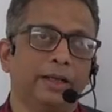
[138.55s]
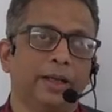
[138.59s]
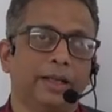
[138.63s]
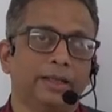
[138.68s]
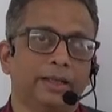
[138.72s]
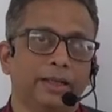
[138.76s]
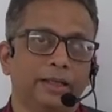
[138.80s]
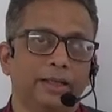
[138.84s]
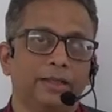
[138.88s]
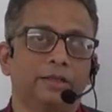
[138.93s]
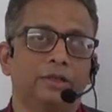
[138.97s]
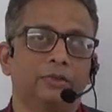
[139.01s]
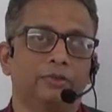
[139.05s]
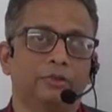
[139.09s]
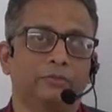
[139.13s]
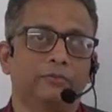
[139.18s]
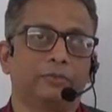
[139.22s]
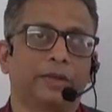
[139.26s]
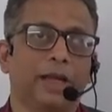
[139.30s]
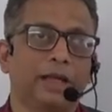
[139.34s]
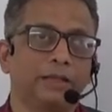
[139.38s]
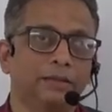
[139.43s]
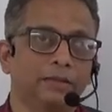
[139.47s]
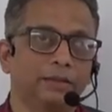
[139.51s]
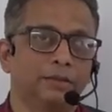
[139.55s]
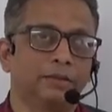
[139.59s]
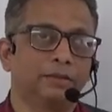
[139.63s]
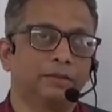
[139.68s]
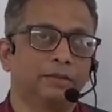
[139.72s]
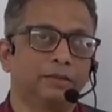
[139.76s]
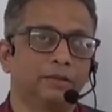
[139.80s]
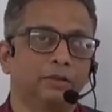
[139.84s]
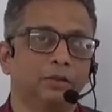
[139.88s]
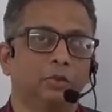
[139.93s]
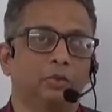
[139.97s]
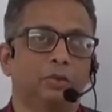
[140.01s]
analysis of
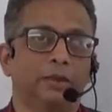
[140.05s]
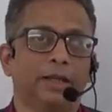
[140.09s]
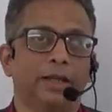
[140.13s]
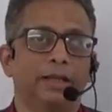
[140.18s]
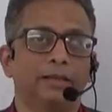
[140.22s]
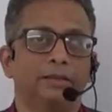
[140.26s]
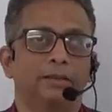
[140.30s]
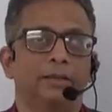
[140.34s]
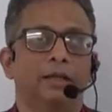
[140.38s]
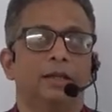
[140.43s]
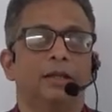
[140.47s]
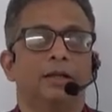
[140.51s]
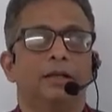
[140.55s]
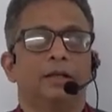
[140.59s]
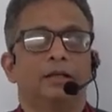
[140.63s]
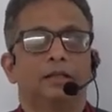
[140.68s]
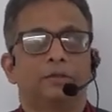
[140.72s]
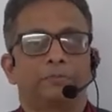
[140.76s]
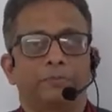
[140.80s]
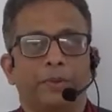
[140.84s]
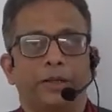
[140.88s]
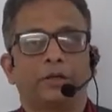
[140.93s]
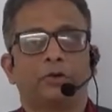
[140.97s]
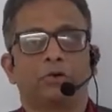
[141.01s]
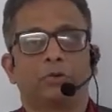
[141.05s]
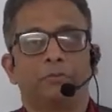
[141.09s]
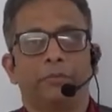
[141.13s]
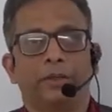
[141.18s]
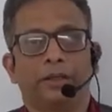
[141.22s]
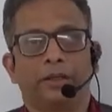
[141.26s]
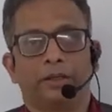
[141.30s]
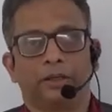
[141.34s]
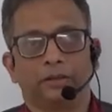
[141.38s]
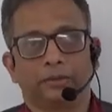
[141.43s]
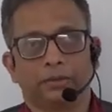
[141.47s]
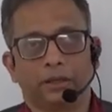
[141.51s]
gases known as
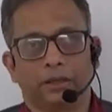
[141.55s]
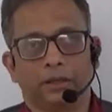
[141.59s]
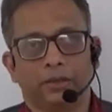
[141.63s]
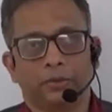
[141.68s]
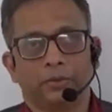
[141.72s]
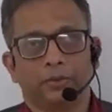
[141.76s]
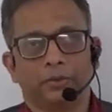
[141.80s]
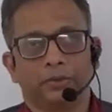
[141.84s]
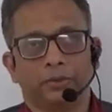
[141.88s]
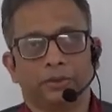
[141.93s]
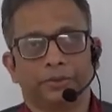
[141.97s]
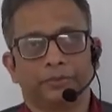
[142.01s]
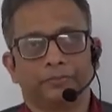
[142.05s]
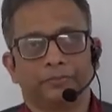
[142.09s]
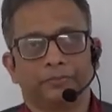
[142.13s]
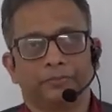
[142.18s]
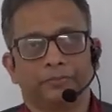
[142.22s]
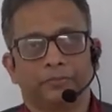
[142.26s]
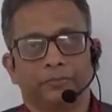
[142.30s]
spectrometers are used.